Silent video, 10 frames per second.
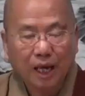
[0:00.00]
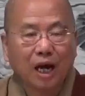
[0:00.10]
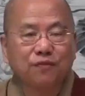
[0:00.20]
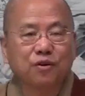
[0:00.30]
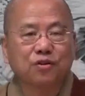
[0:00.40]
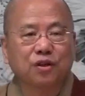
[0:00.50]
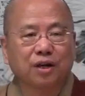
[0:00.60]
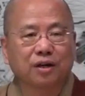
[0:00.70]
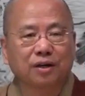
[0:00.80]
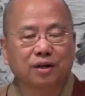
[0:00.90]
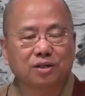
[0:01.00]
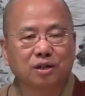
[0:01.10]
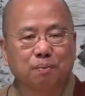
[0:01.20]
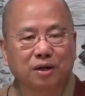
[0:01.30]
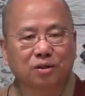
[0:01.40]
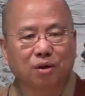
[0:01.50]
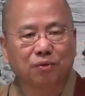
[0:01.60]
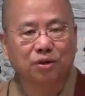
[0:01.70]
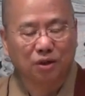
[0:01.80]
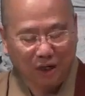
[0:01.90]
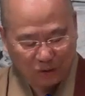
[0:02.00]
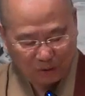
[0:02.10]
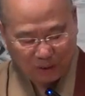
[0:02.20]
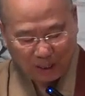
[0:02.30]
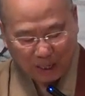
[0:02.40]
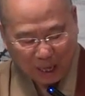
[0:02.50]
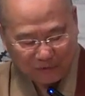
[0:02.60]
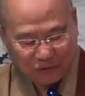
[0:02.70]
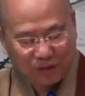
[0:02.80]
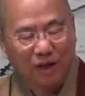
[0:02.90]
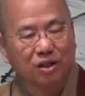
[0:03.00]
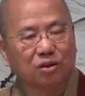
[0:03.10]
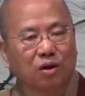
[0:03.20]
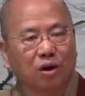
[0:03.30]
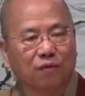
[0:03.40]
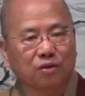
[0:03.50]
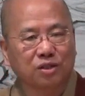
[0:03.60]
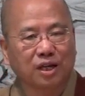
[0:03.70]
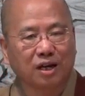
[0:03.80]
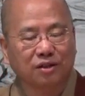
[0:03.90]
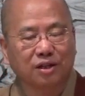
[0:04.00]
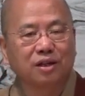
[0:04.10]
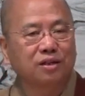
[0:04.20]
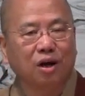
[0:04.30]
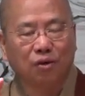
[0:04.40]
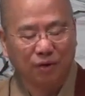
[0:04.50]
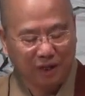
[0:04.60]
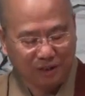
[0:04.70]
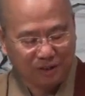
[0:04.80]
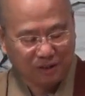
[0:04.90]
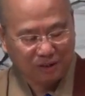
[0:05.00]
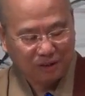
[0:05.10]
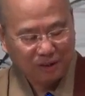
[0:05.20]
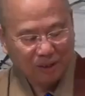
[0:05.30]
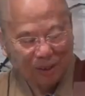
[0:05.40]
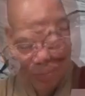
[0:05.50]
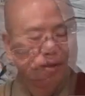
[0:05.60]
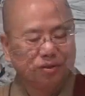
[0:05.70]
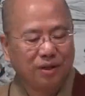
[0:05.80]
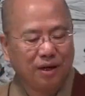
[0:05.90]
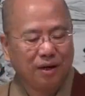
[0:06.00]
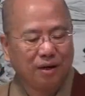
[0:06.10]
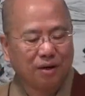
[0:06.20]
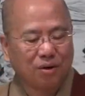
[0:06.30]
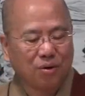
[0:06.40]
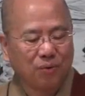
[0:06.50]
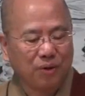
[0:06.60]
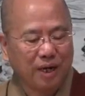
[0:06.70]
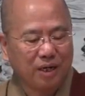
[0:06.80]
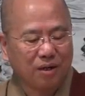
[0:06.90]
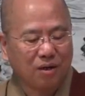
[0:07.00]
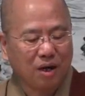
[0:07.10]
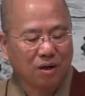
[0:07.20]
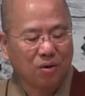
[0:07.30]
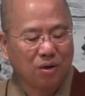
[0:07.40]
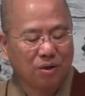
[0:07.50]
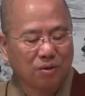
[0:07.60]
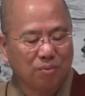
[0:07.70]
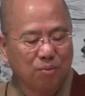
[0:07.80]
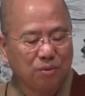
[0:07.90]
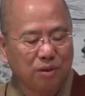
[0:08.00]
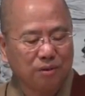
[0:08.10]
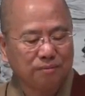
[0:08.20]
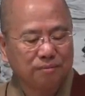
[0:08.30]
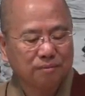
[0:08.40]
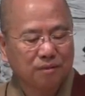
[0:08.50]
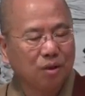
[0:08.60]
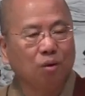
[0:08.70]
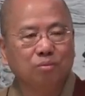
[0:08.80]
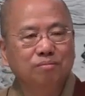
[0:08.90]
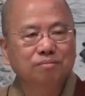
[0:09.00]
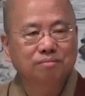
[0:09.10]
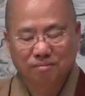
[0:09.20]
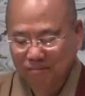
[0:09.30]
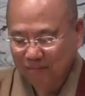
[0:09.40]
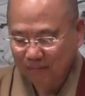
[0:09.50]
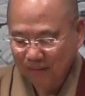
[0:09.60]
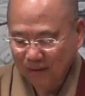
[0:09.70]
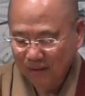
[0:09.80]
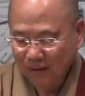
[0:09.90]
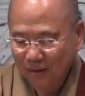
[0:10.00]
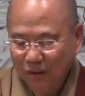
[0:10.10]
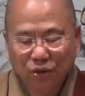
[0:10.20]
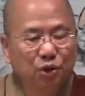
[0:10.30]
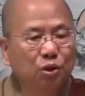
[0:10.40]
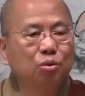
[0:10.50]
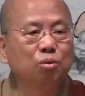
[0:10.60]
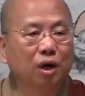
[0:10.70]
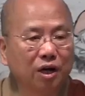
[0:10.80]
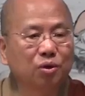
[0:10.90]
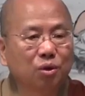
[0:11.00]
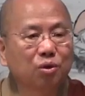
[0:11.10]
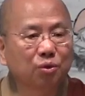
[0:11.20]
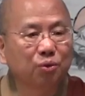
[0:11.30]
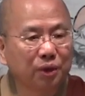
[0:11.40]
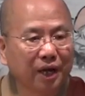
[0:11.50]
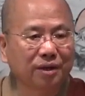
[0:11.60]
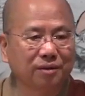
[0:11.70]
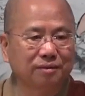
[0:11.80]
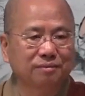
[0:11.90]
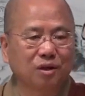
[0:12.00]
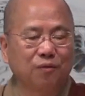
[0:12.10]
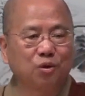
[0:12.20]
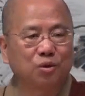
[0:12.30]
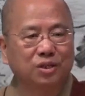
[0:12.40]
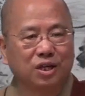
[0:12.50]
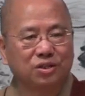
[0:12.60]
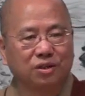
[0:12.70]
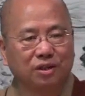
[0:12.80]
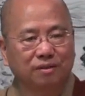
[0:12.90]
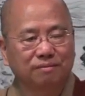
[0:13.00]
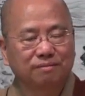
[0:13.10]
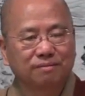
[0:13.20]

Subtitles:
Everything is dependent origination. Everything is the law of causality. They're all related. Is there a creator God according to the Buddha? No. You are your own creator of your own destiny.